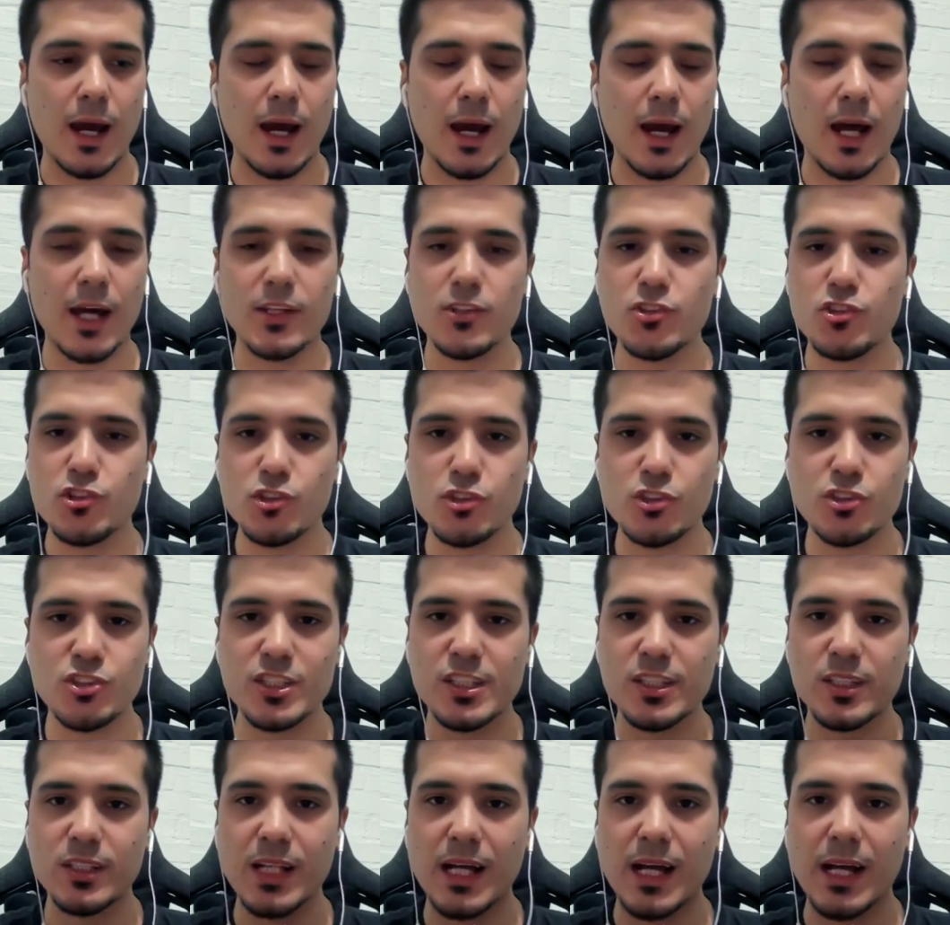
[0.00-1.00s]
and you
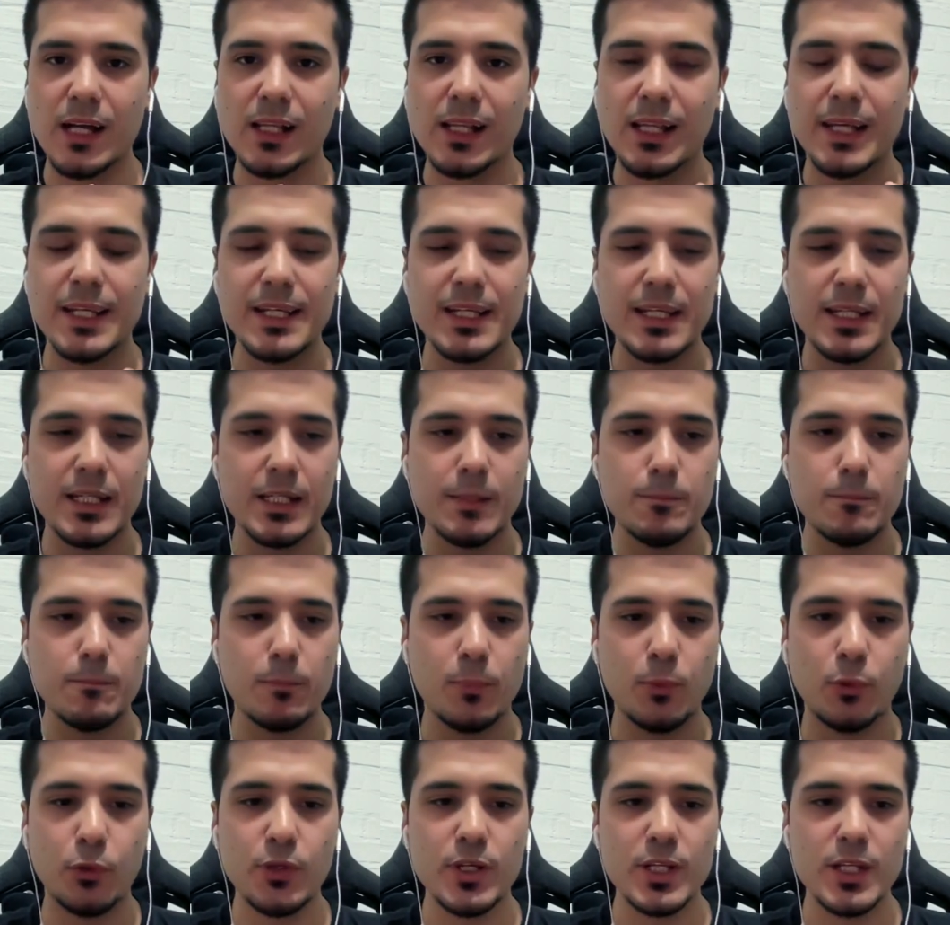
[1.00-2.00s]
still are like in
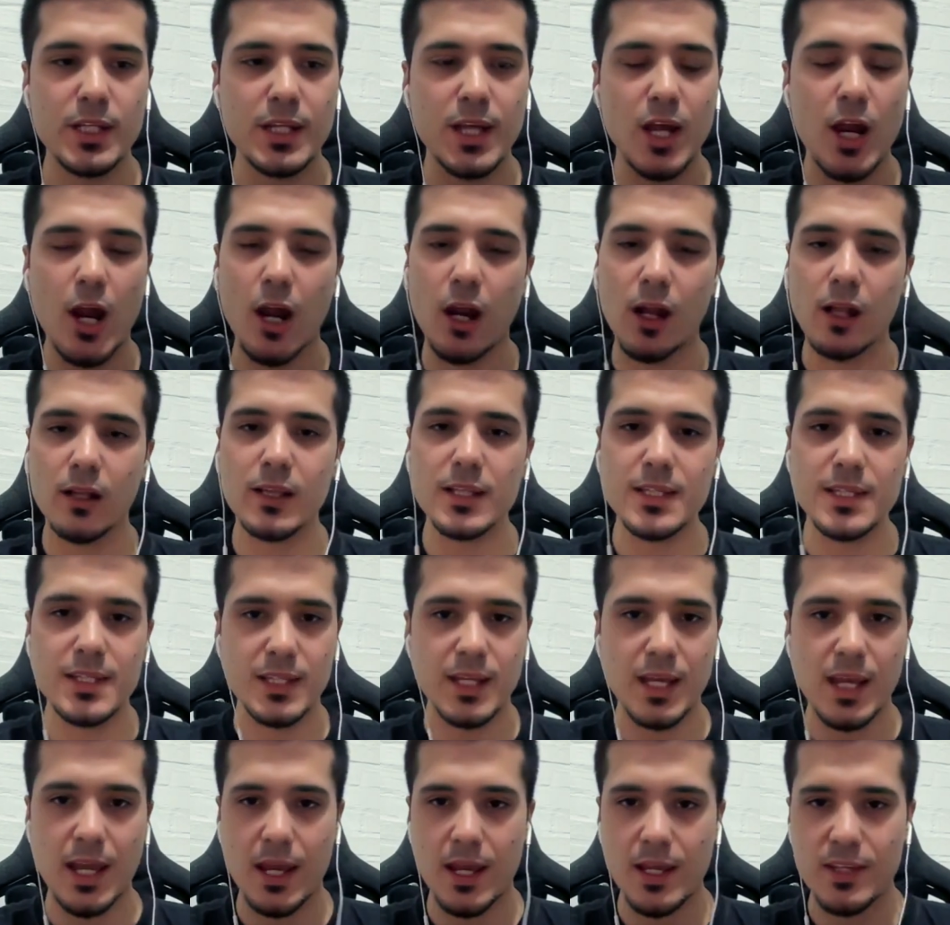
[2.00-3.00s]
very early
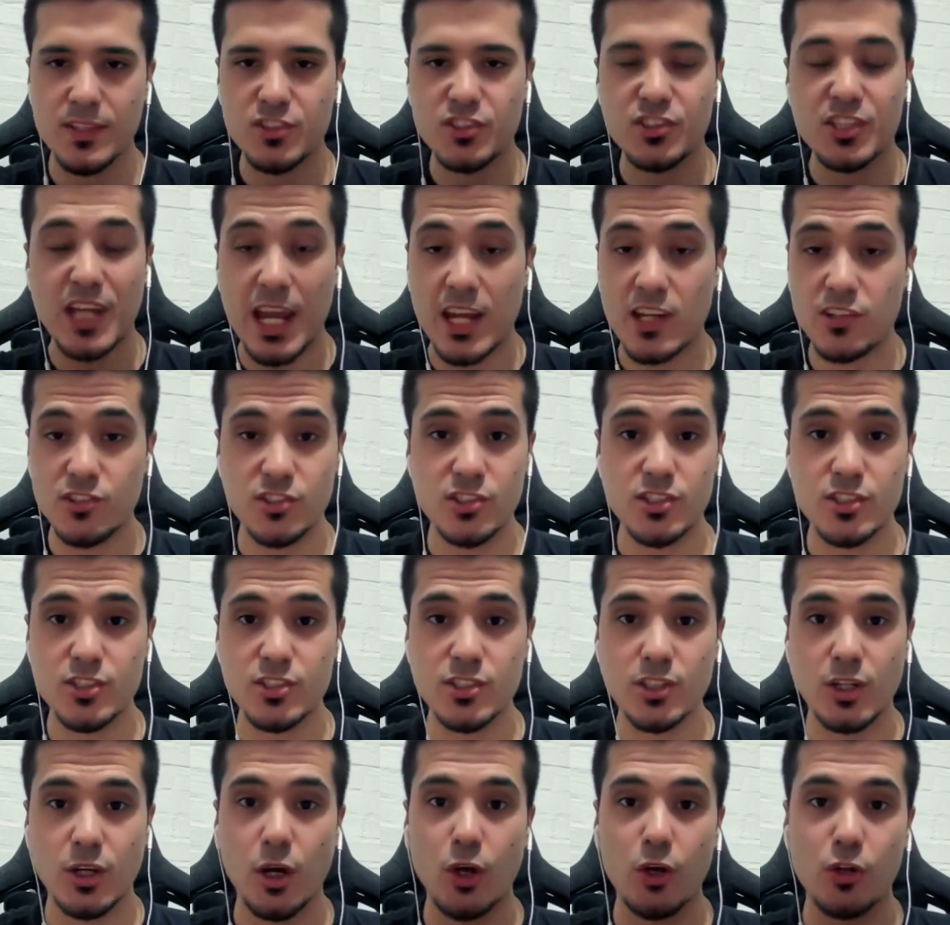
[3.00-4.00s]

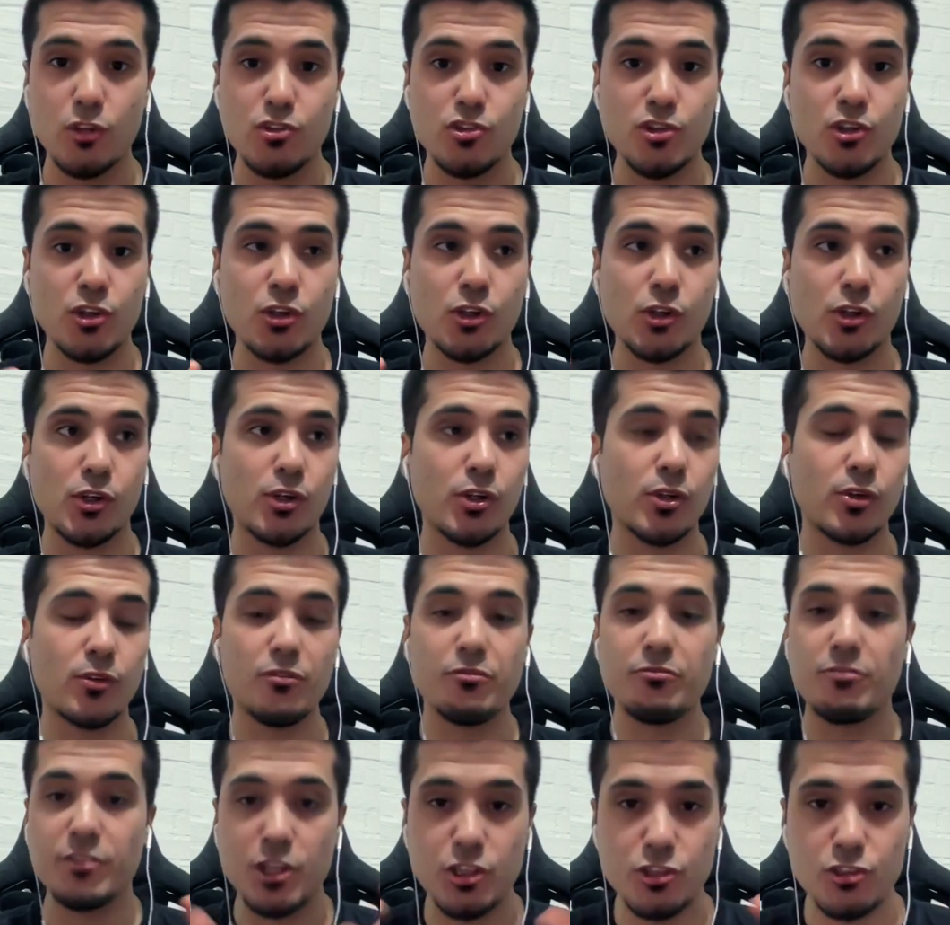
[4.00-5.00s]
stages on your
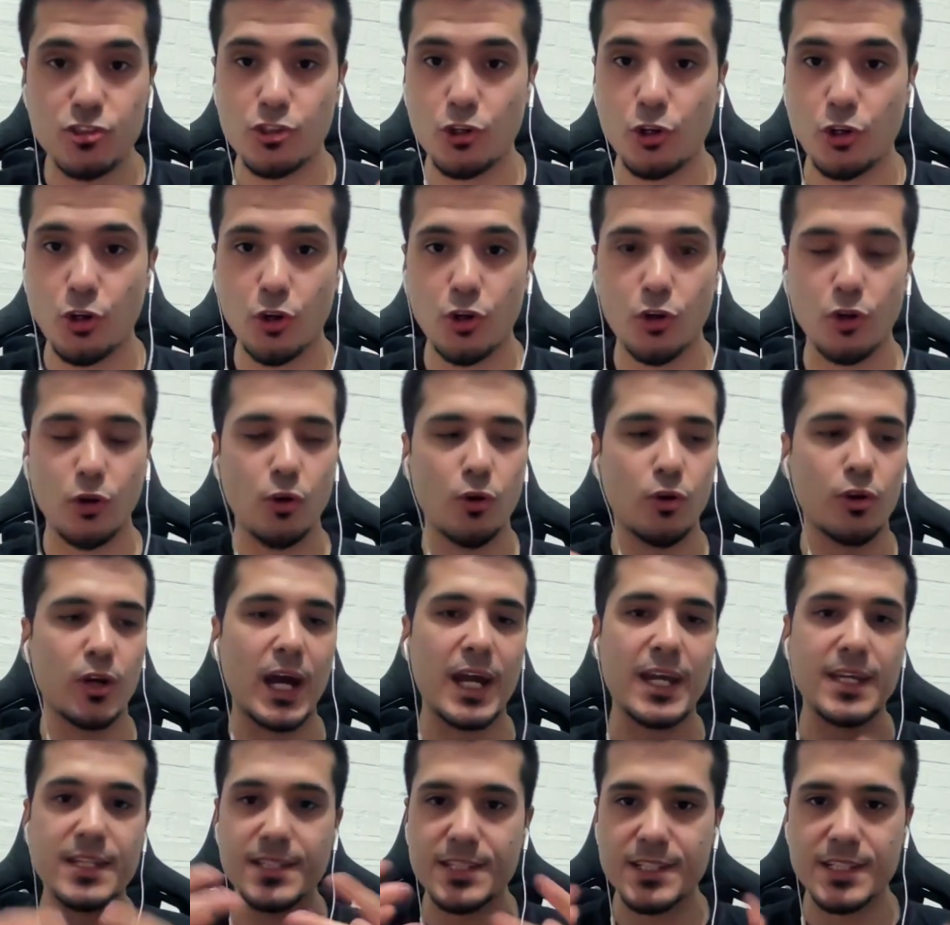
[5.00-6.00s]
feature or
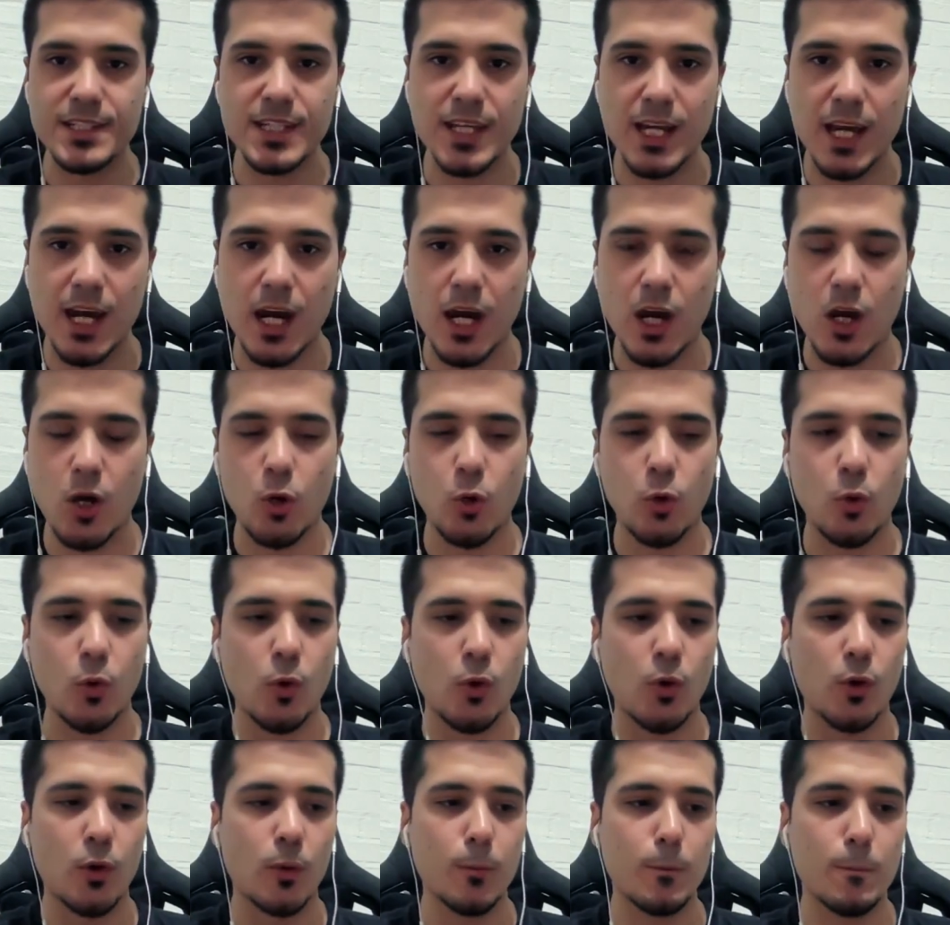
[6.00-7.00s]
idea
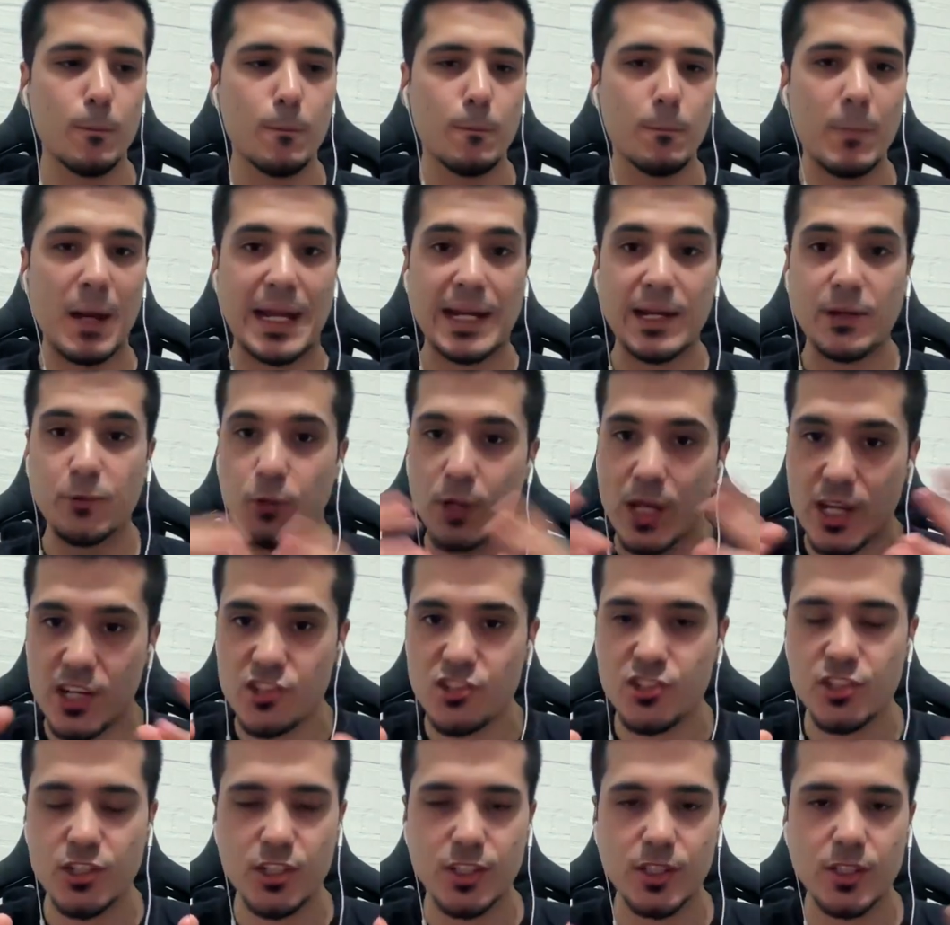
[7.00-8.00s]
or
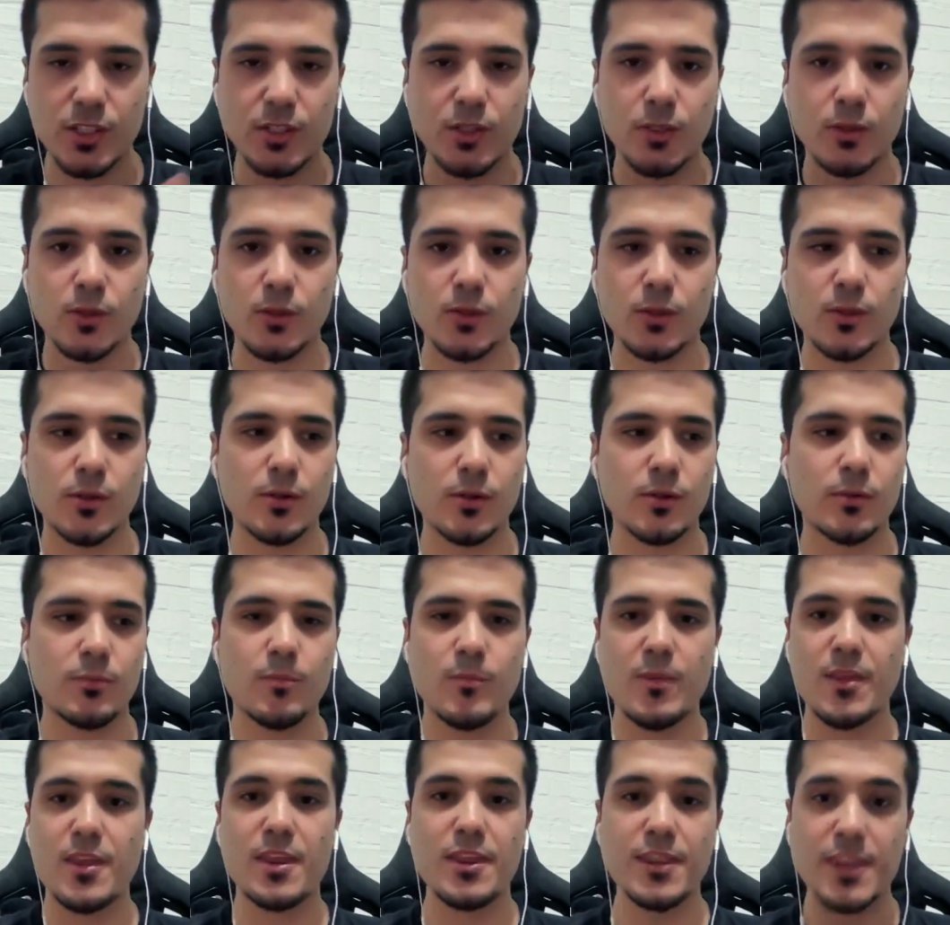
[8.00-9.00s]
migration or
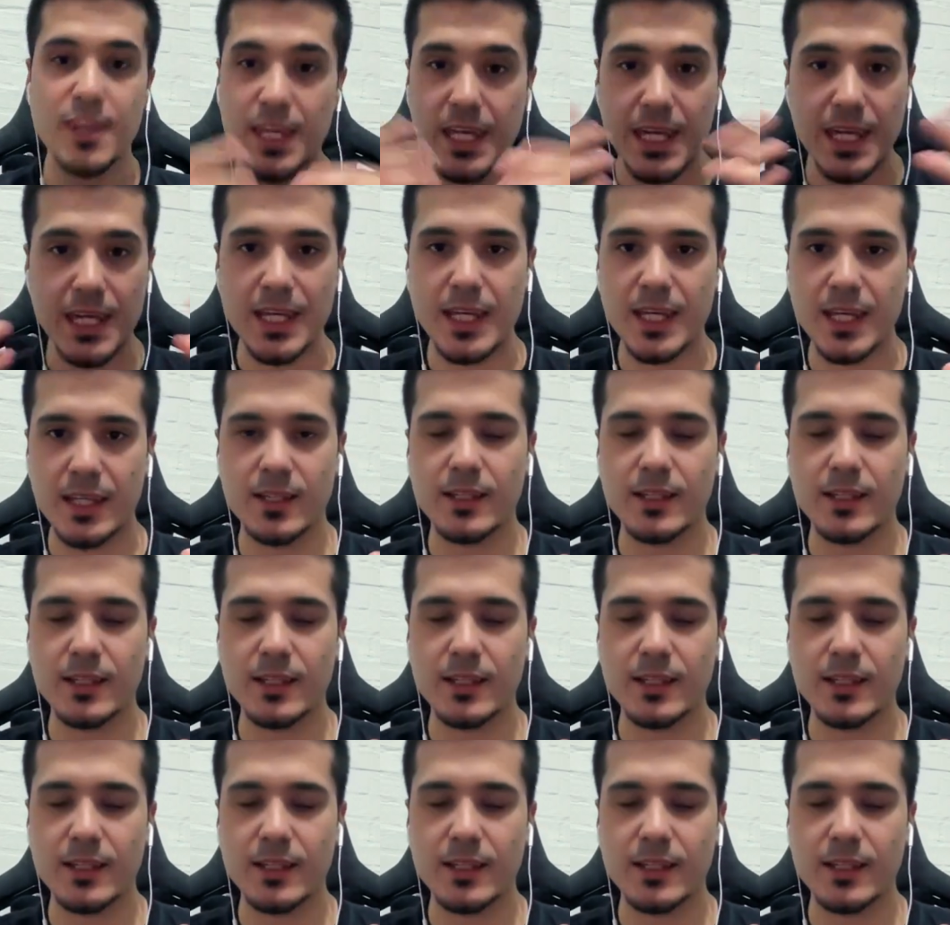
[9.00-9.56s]
thing